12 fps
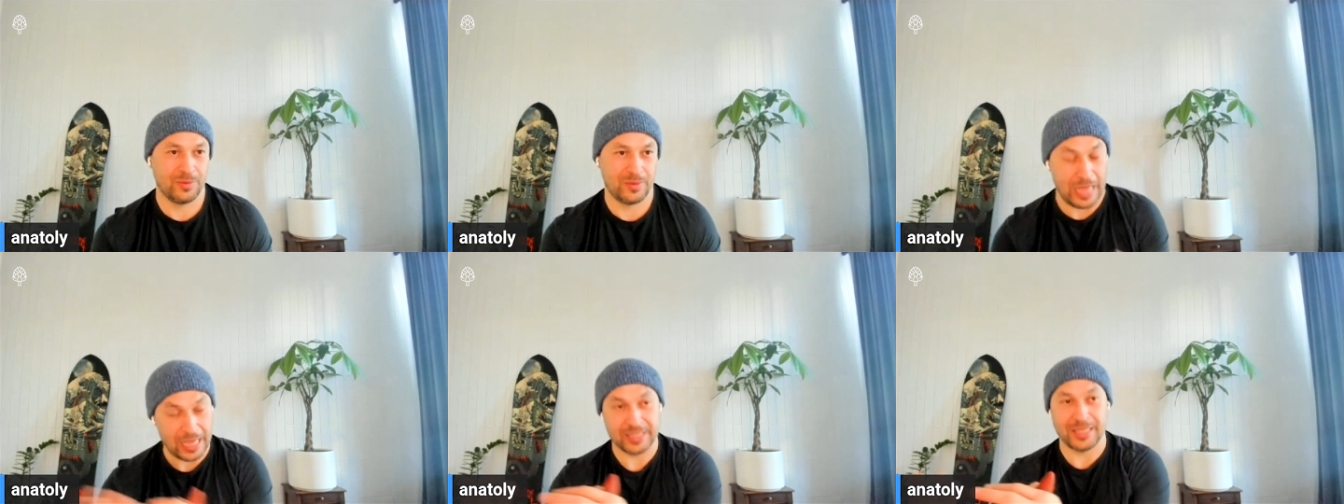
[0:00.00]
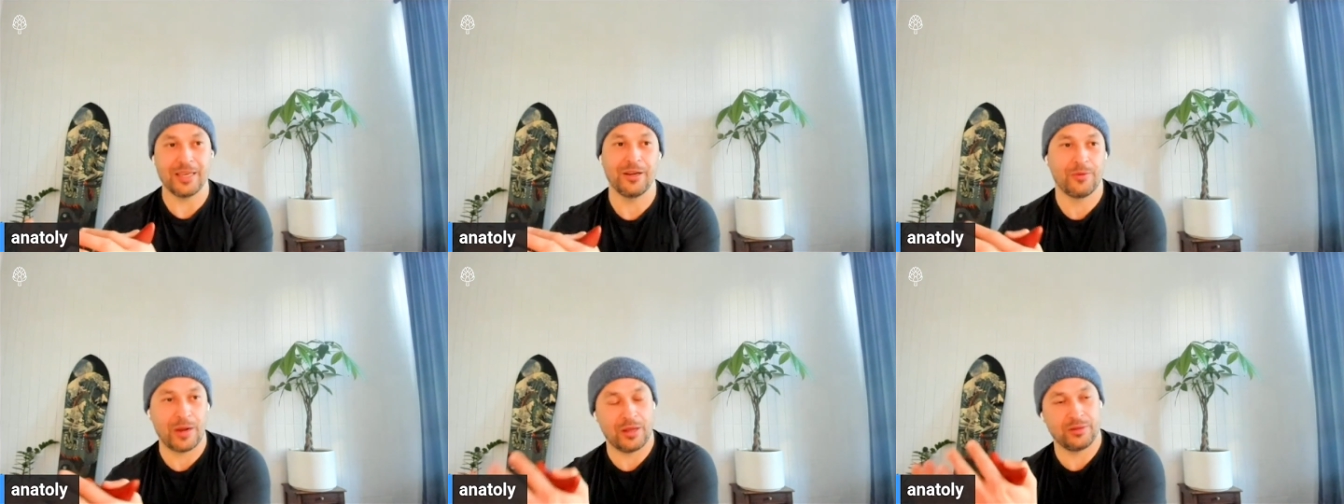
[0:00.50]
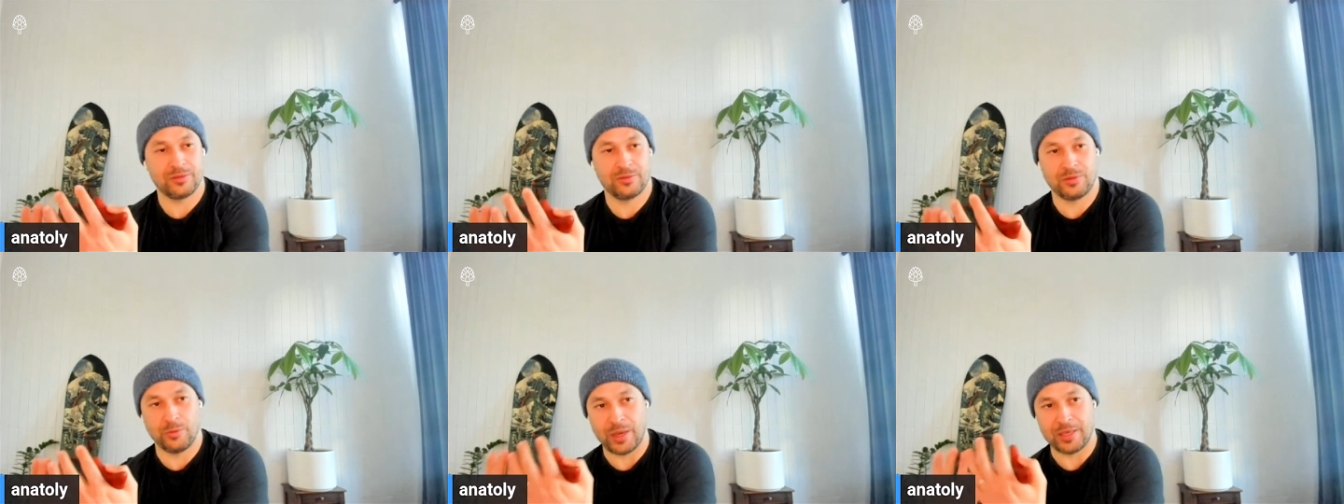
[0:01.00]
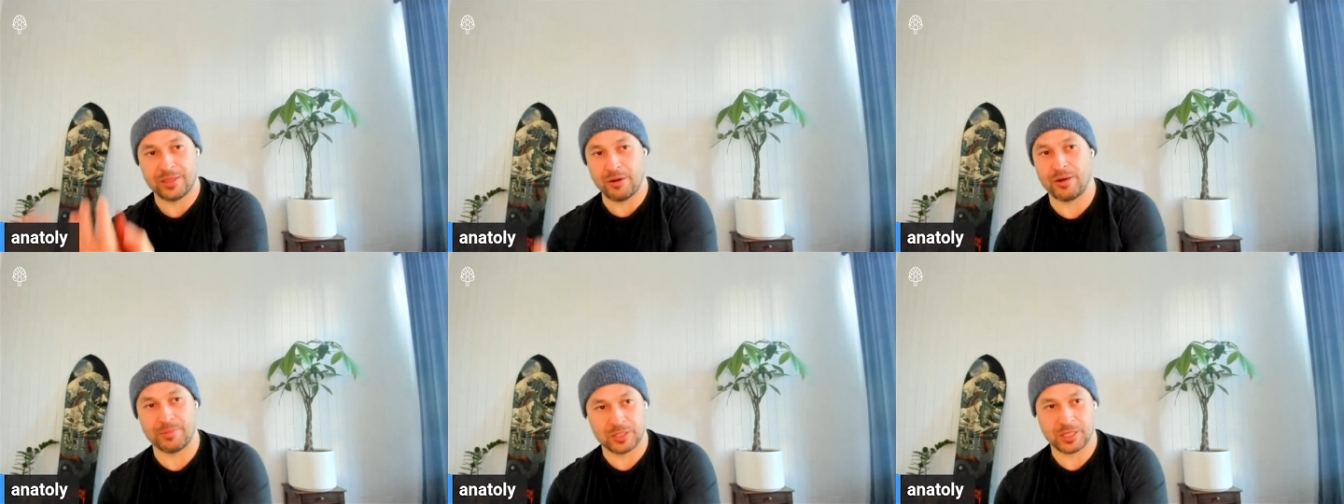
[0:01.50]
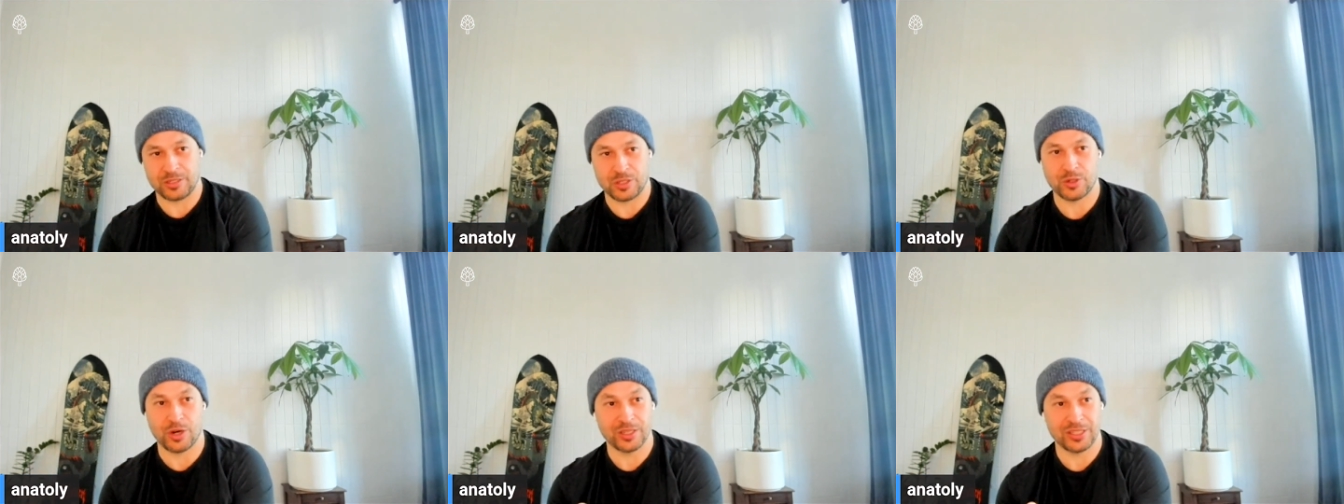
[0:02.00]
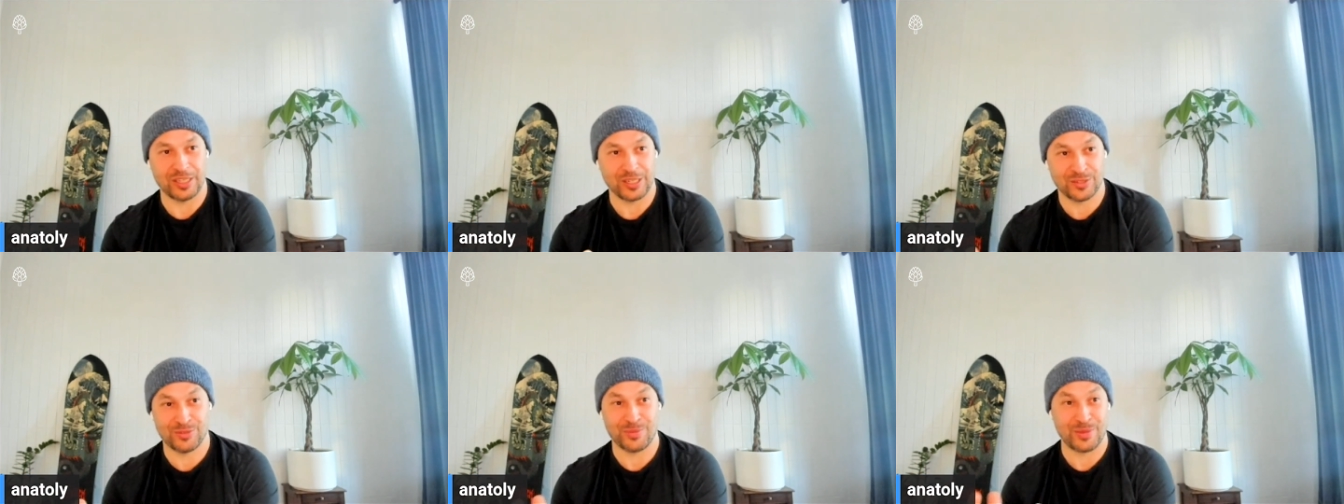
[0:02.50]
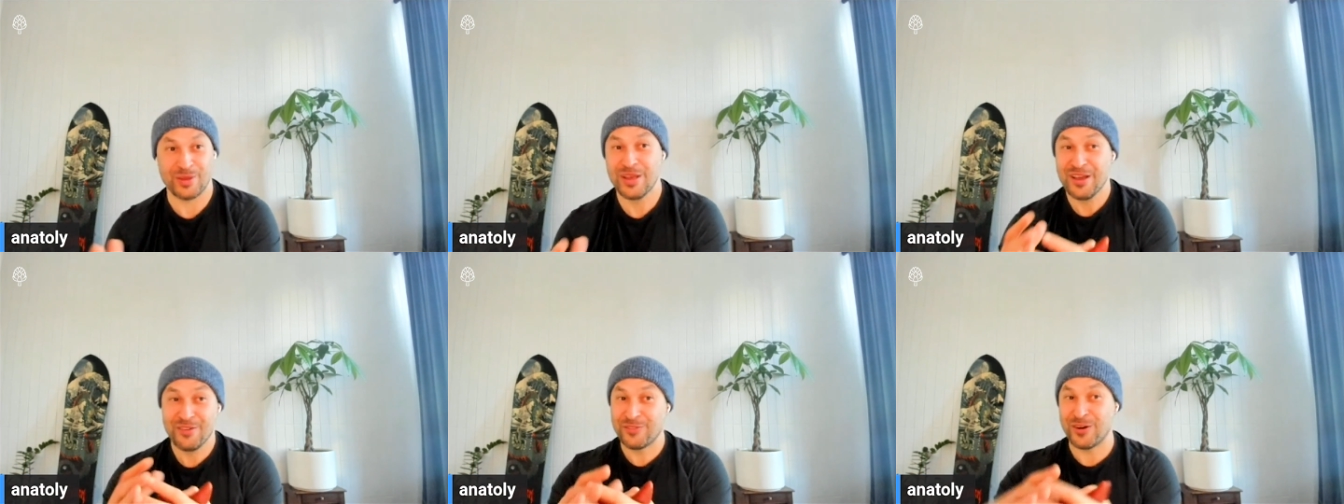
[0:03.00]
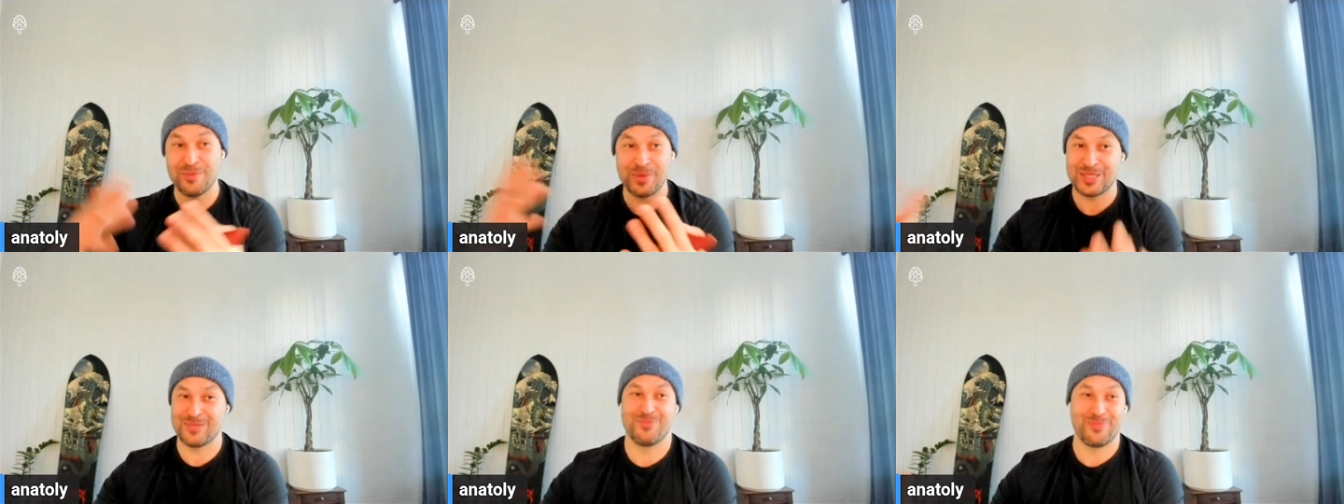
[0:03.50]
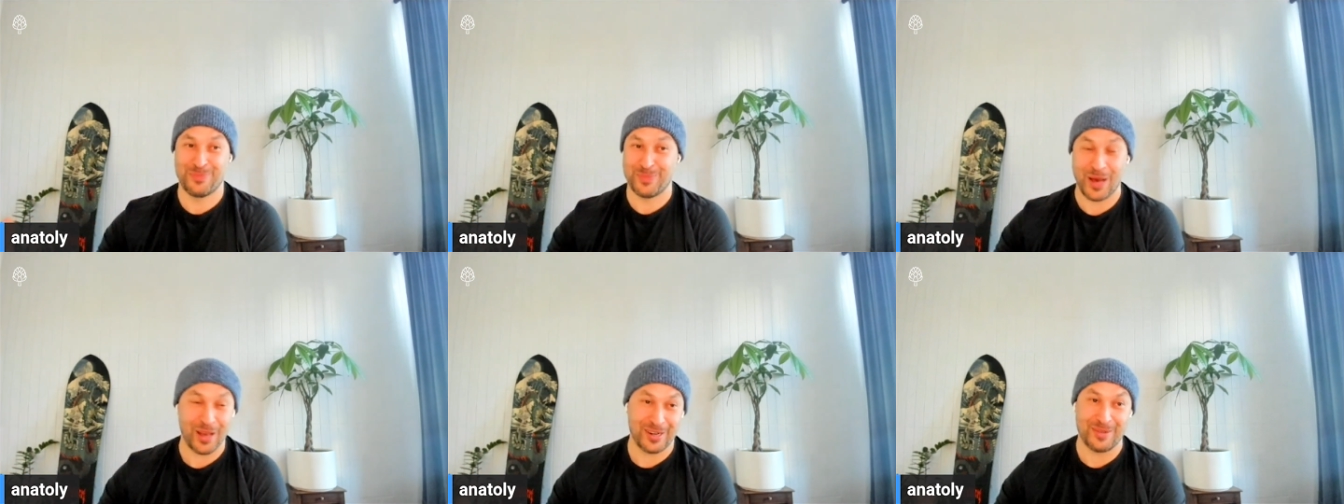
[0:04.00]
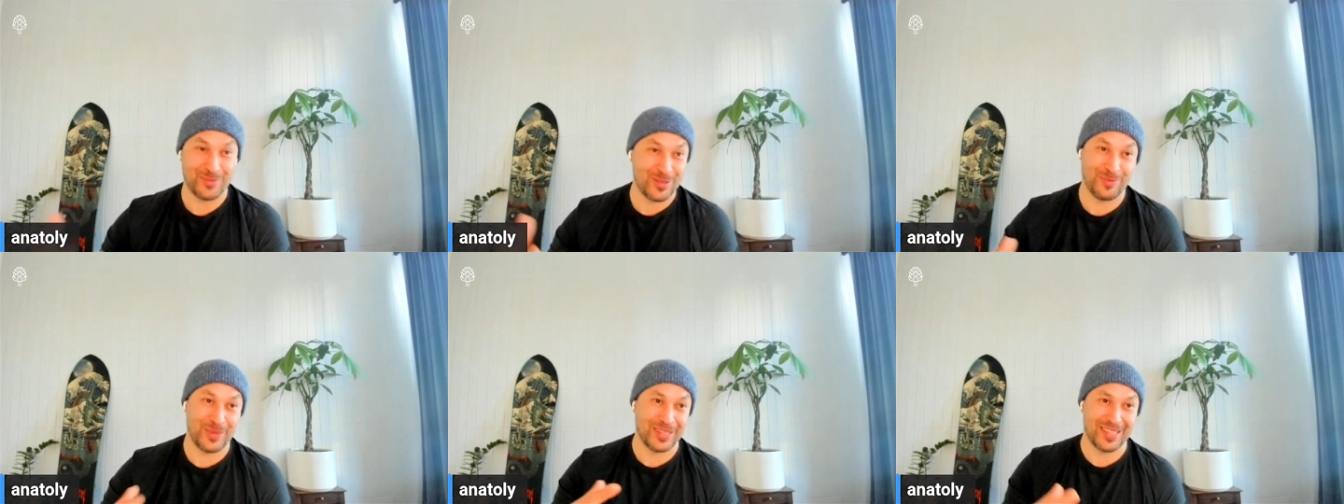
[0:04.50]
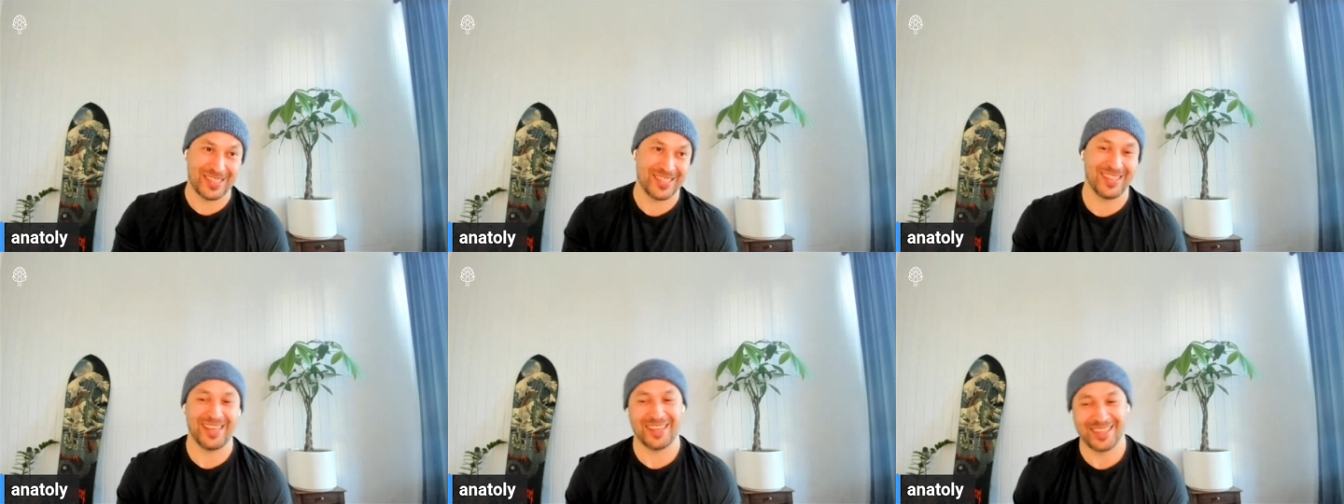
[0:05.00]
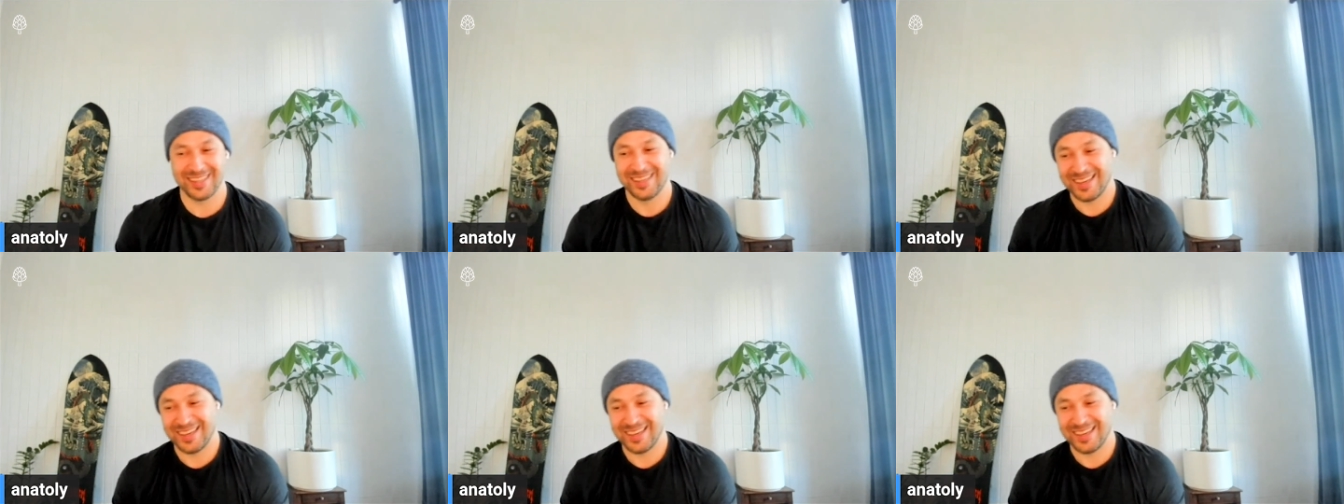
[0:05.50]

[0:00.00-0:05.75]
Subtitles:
the idea around the way Ethereum is constructed is from its bottom to be this like,